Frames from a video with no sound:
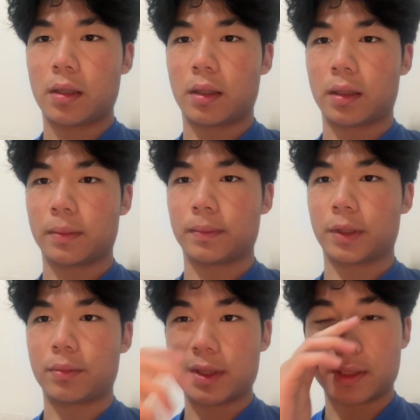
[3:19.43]
The
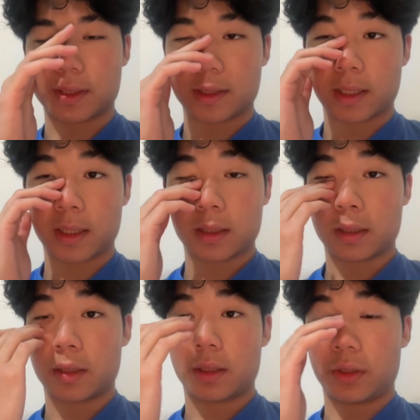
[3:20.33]
reason is that
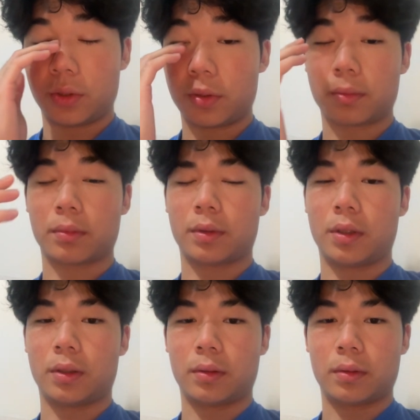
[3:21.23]
you don't
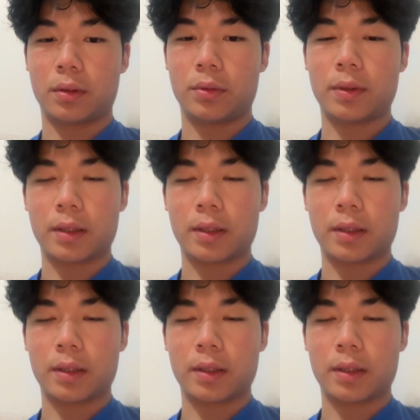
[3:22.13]
know, you